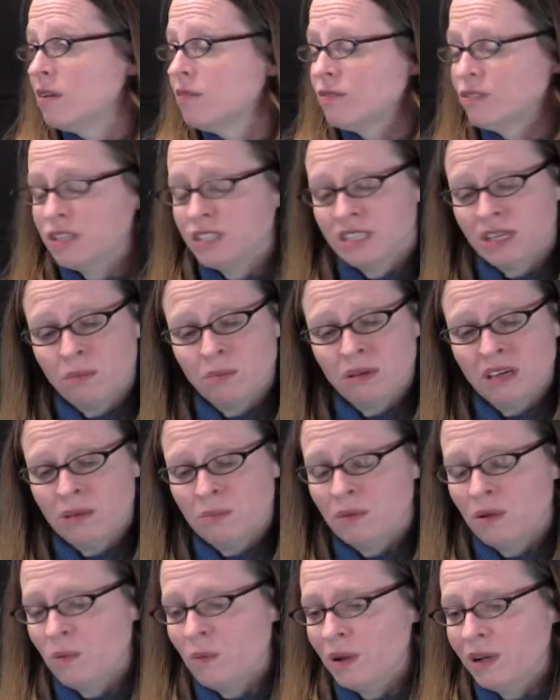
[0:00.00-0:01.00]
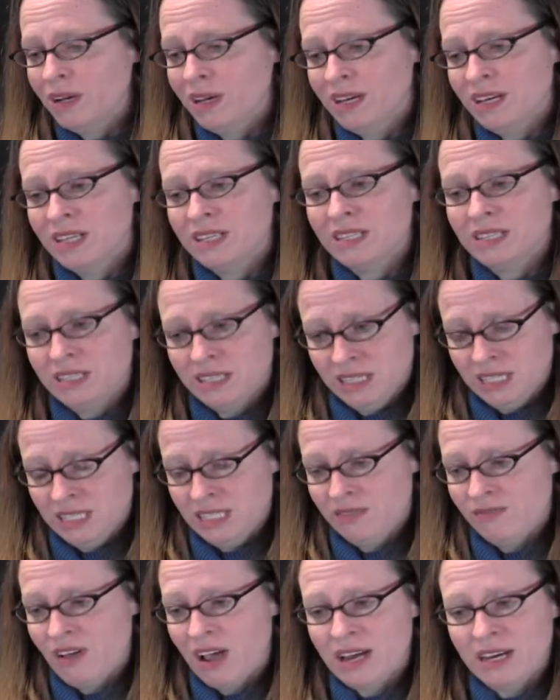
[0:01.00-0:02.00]
For some people, what it is
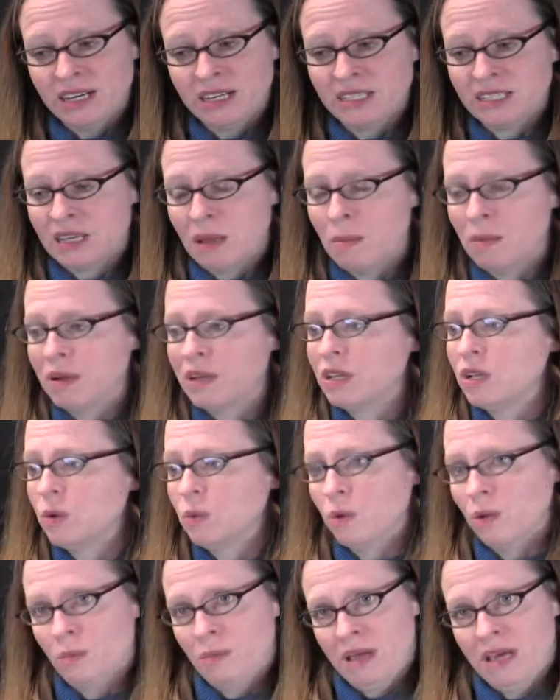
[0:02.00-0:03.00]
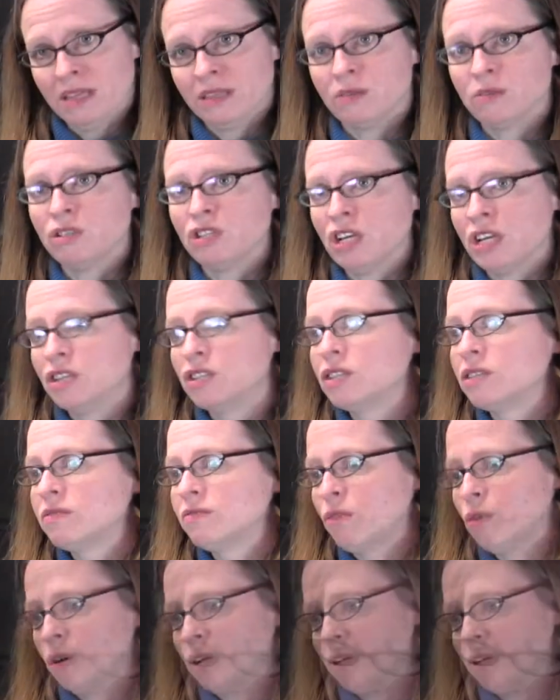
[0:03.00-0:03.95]
it's finding somebody who will make those changes for